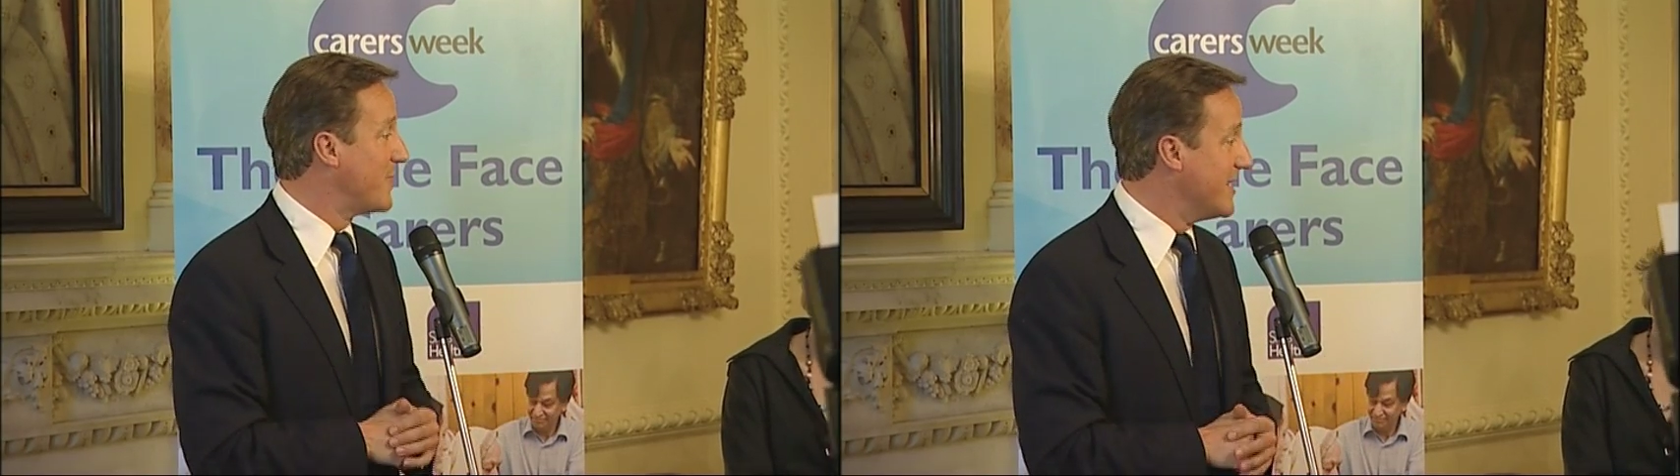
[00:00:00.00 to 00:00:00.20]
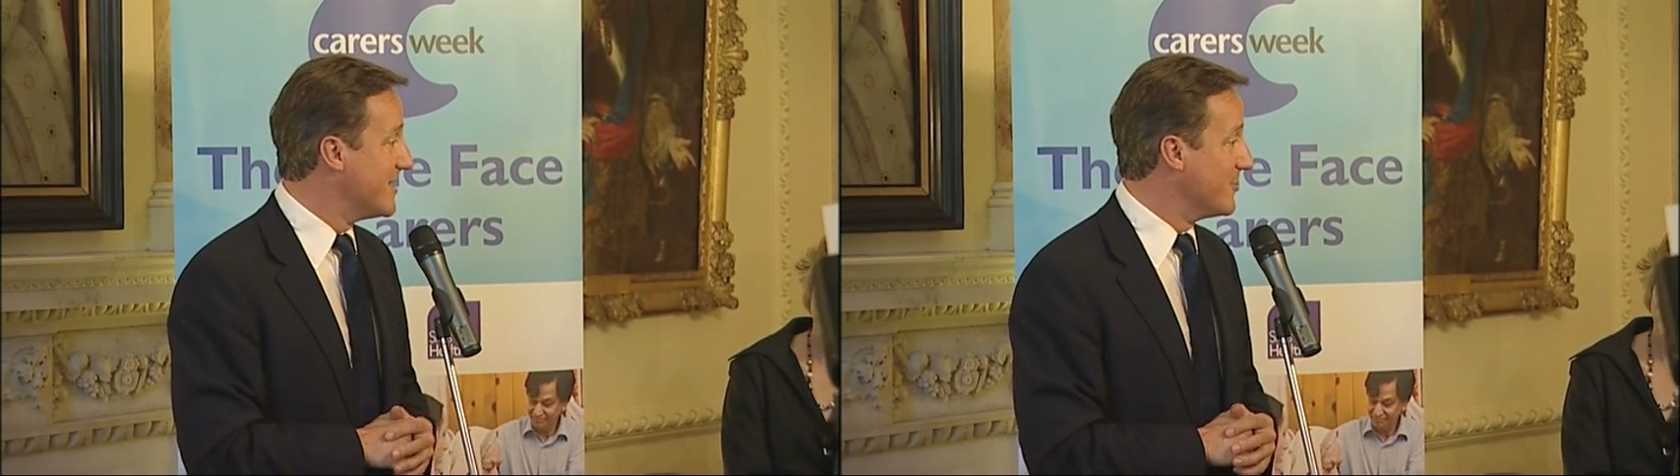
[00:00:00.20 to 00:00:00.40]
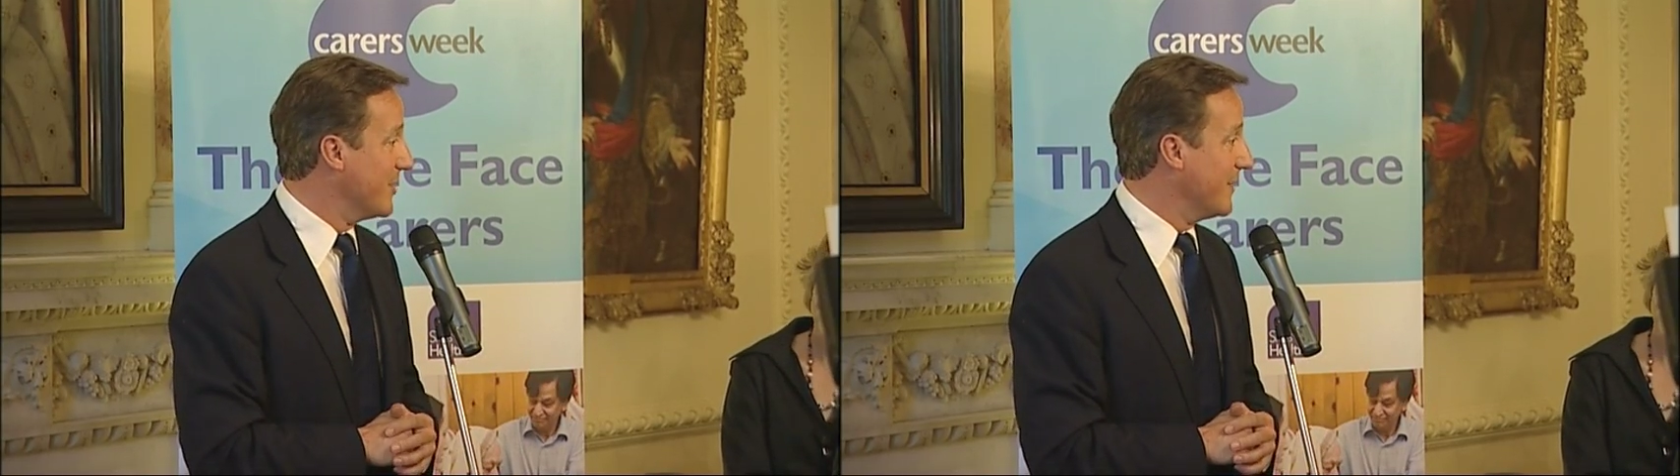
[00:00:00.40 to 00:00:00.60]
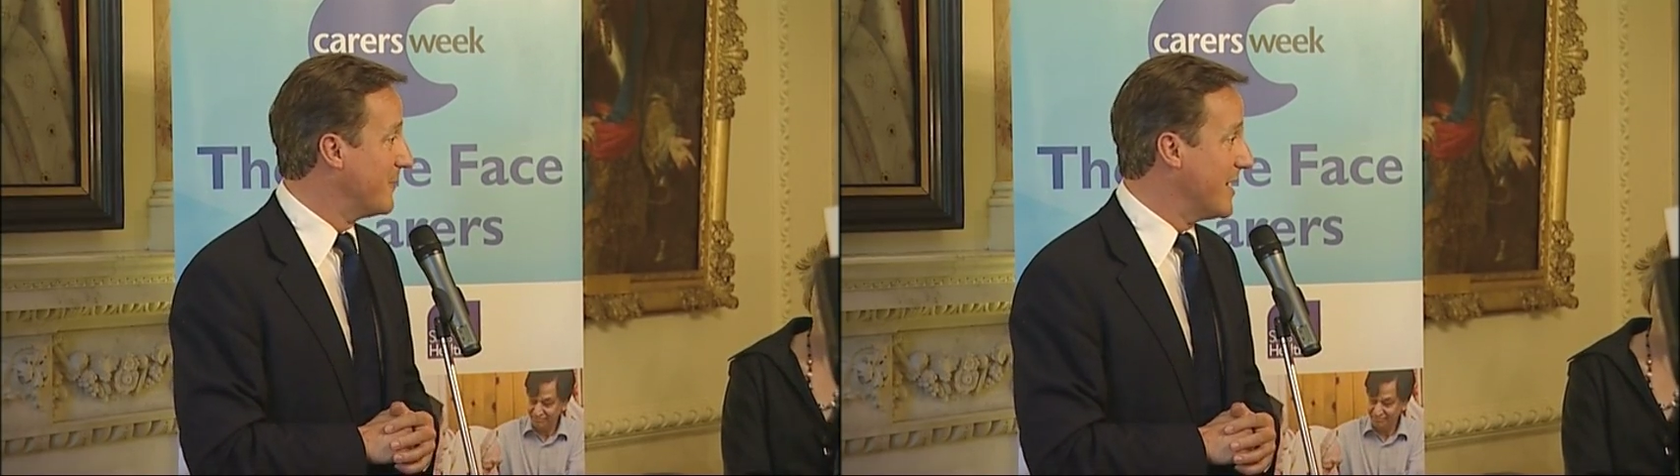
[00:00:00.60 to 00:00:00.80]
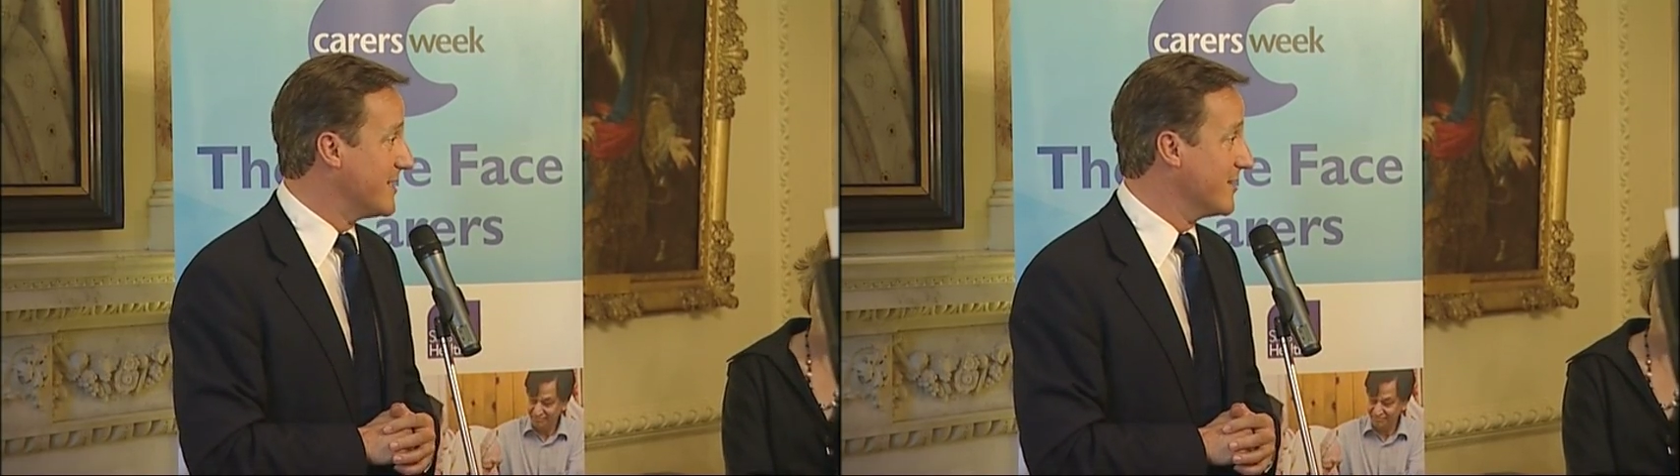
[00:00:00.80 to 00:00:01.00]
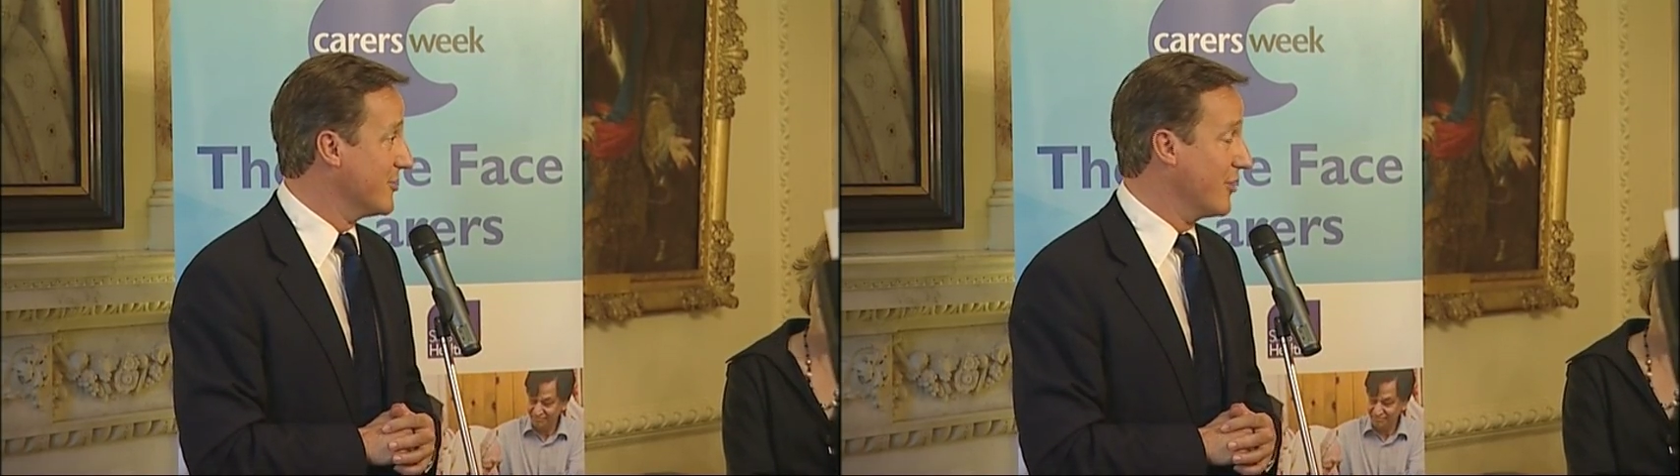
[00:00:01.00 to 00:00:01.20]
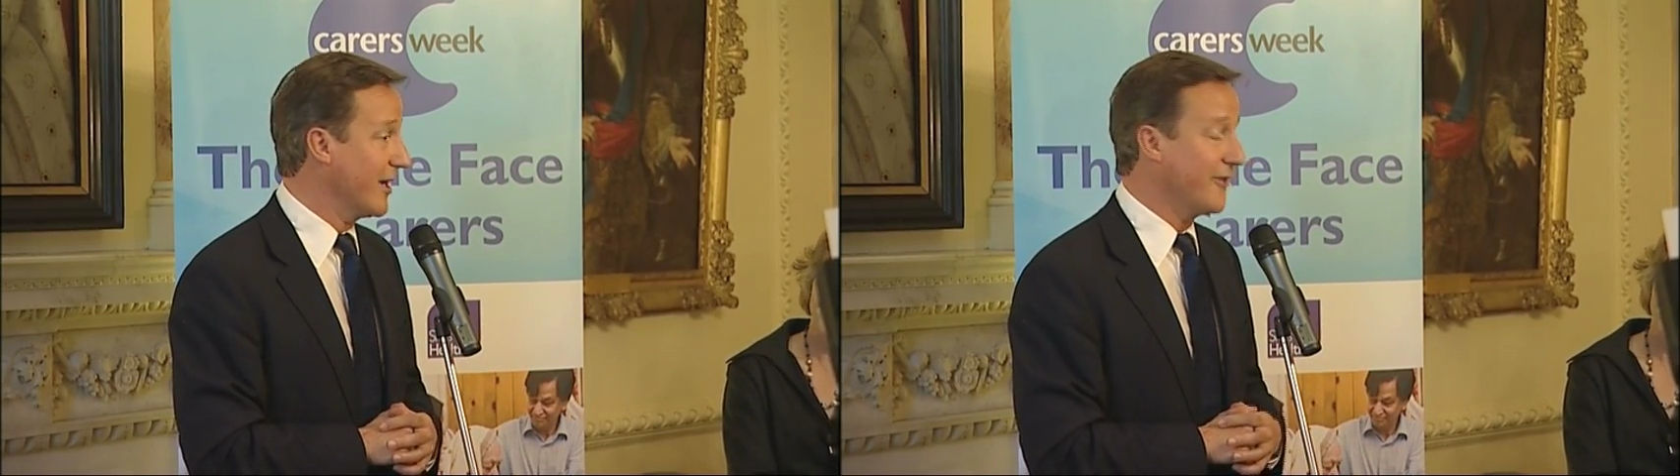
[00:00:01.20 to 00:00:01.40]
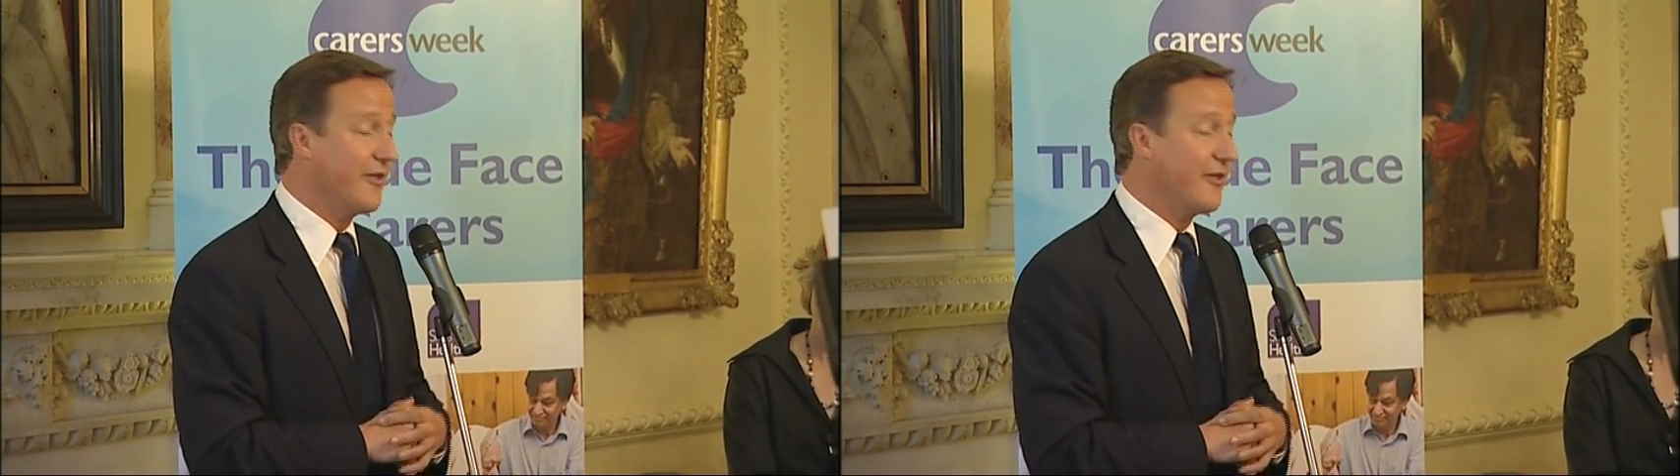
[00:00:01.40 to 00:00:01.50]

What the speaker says: plenty to eat, plenty to drink.